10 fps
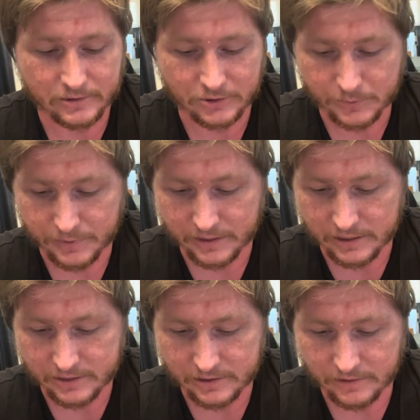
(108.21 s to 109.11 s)
just
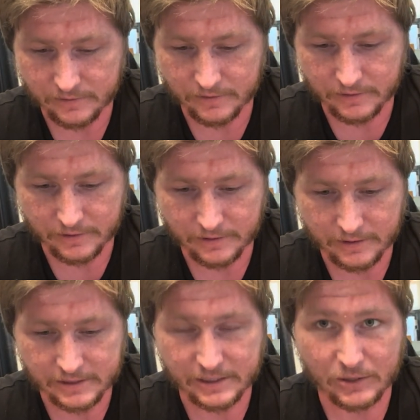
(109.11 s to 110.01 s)
because
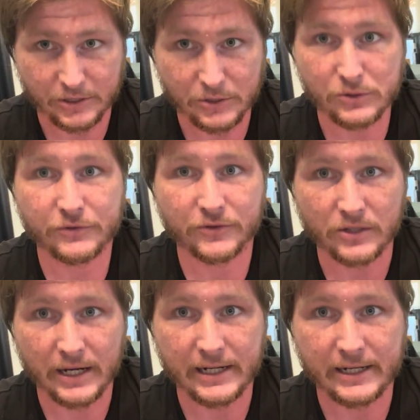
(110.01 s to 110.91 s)
there's a huge
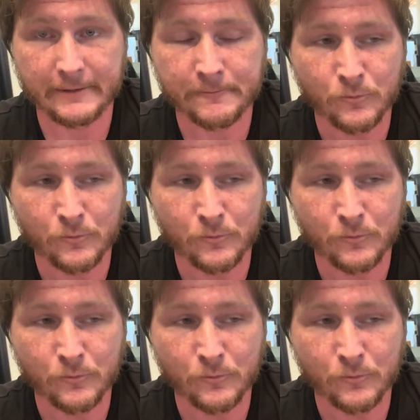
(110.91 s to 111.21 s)
variety,